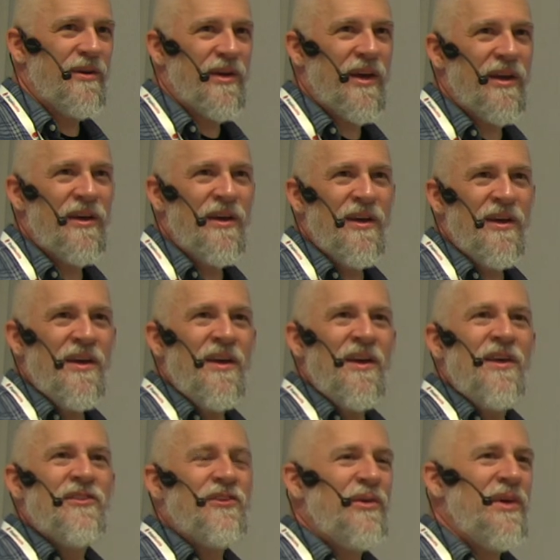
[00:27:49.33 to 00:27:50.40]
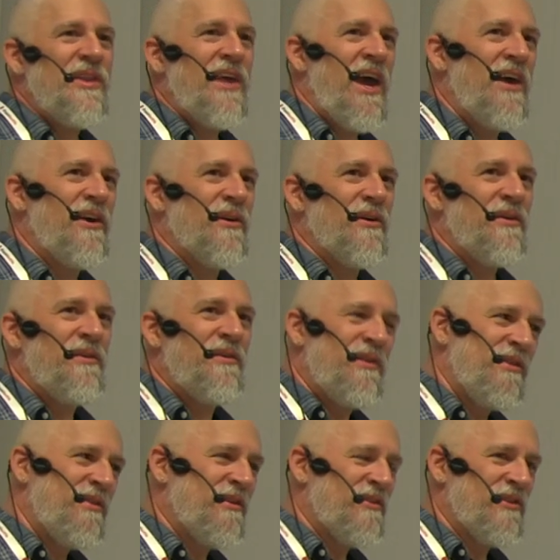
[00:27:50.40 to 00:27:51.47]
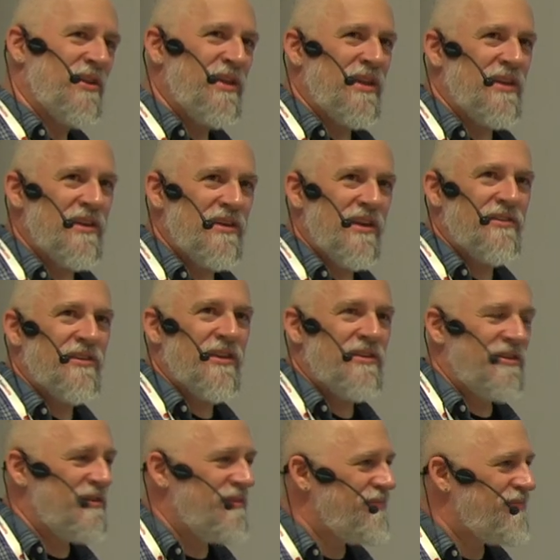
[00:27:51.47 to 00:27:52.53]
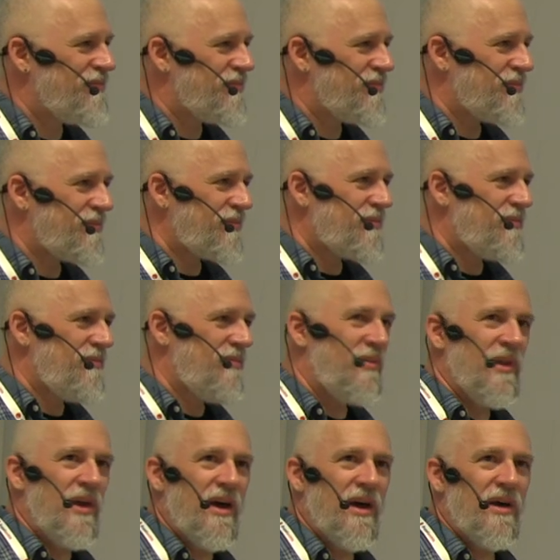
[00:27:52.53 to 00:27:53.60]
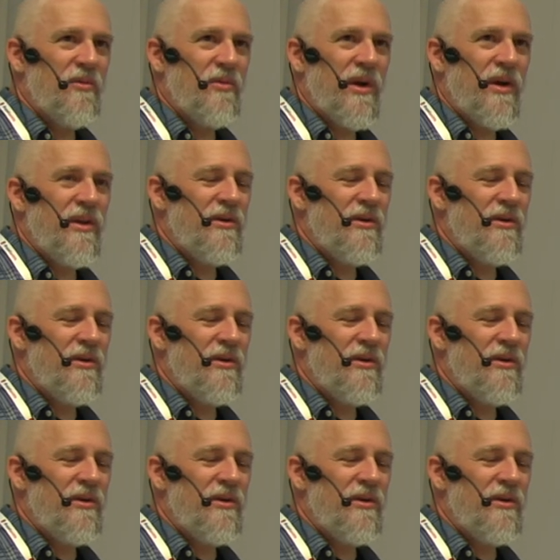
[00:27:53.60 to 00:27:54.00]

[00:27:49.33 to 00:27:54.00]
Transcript: Okay, so in the header, there's a thing that does this, uh, where